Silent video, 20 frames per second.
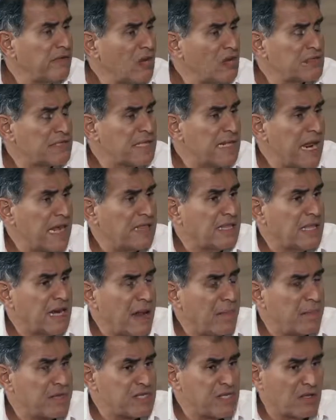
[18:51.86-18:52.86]
lost
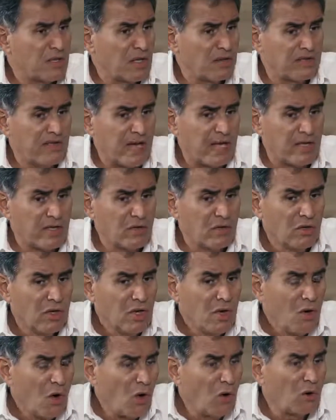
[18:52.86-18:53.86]
99% of their value.
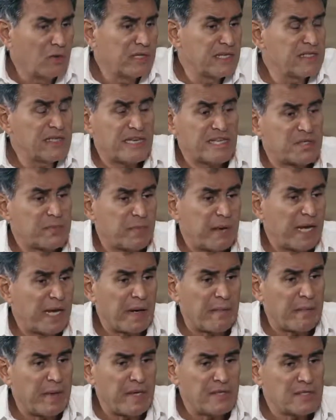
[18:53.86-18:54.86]
All these
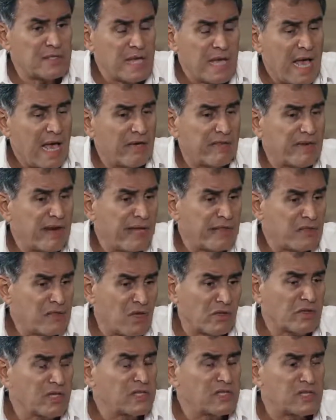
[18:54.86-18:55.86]
experiments have led not a